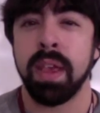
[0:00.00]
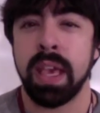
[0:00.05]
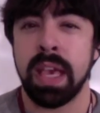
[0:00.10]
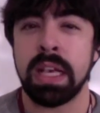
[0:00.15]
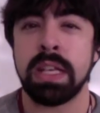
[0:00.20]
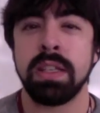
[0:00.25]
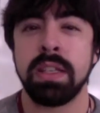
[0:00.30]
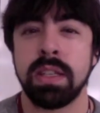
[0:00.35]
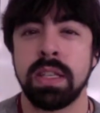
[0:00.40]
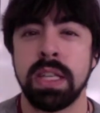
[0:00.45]

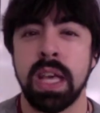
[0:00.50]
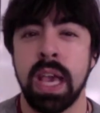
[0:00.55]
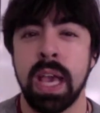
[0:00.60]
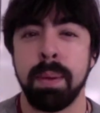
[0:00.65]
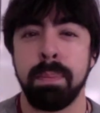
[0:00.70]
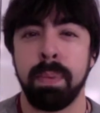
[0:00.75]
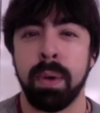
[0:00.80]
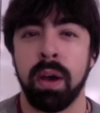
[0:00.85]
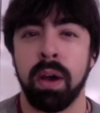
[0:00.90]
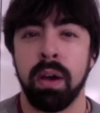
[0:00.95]
is
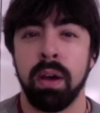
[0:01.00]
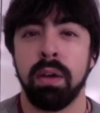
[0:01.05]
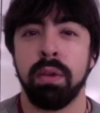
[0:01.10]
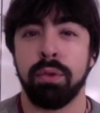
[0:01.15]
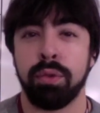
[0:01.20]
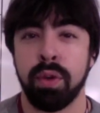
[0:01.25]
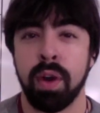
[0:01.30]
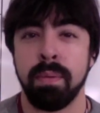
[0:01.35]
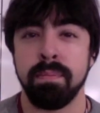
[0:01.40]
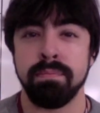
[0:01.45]
Tampa
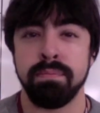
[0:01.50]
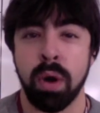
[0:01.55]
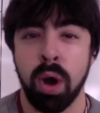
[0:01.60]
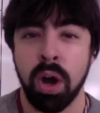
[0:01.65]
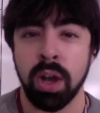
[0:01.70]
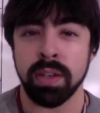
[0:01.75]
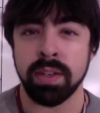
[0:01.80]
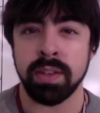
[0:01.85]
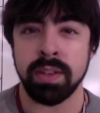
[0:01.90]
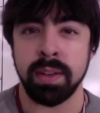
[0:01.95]
from
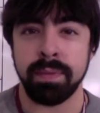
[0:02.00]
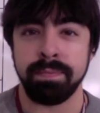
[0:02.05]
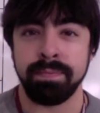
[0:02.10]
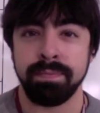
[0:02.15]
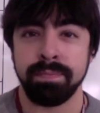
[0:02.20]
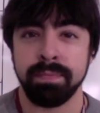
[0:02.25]
Boston?